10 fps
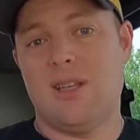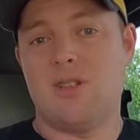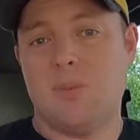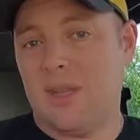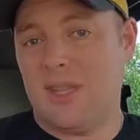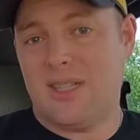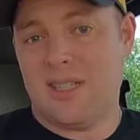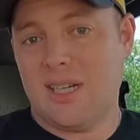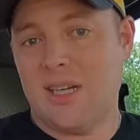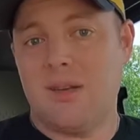spent that
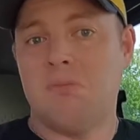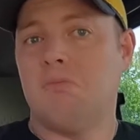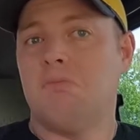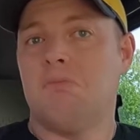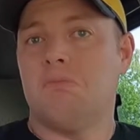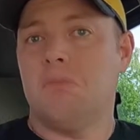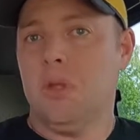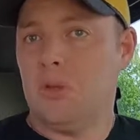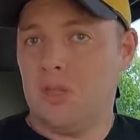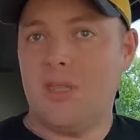time,
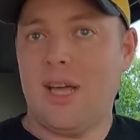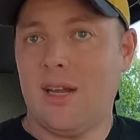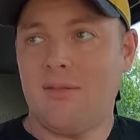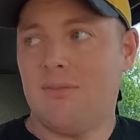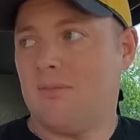you did that,